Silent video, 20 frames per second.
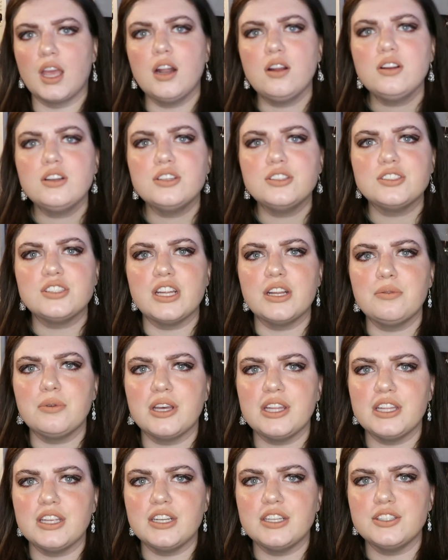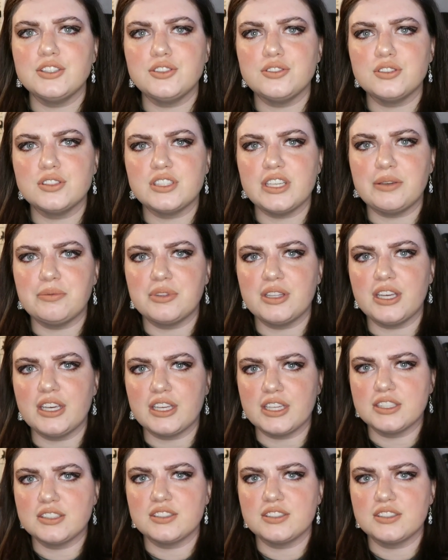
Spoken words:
I don't understand why they didn't do the same thing.